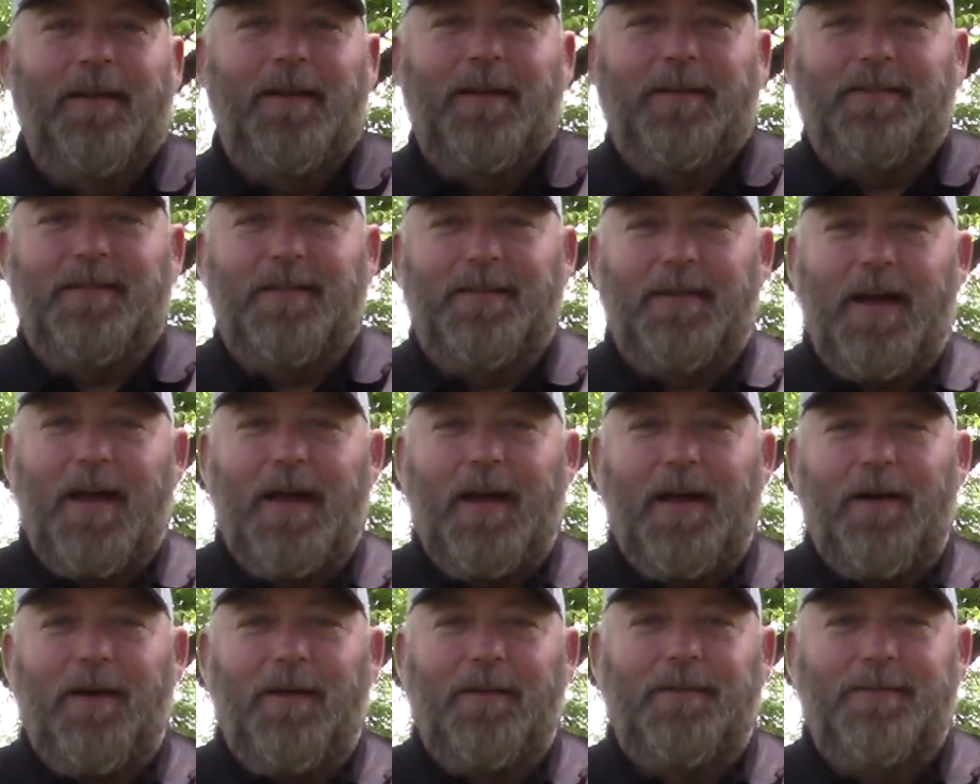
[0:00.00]

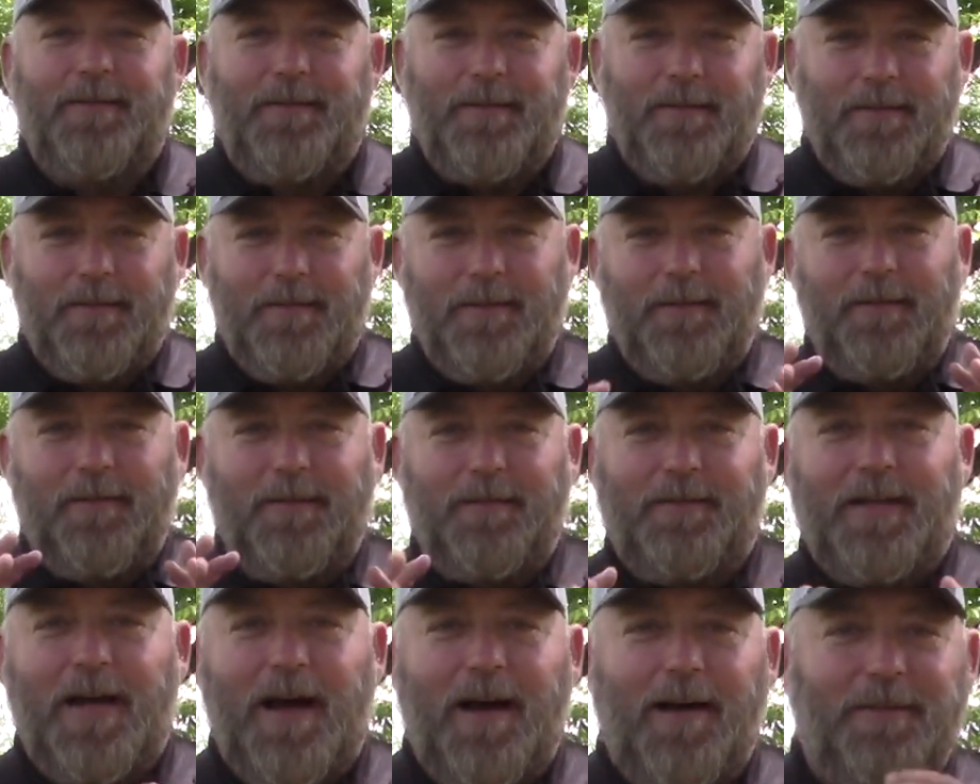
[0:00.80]
Today on
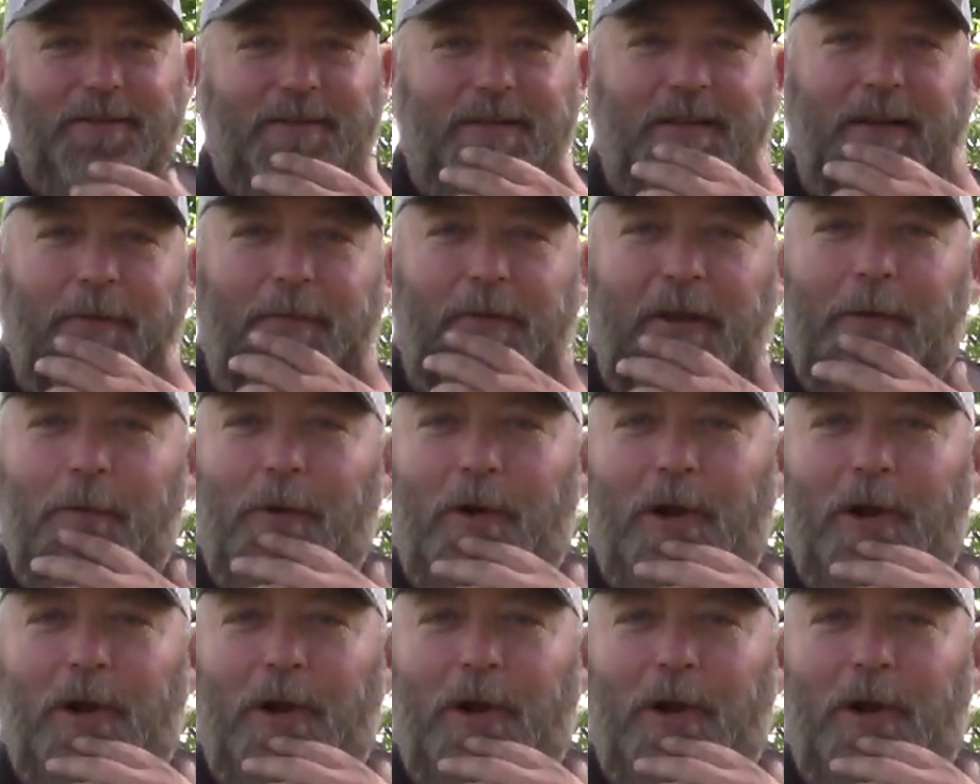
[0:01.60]
TileTV,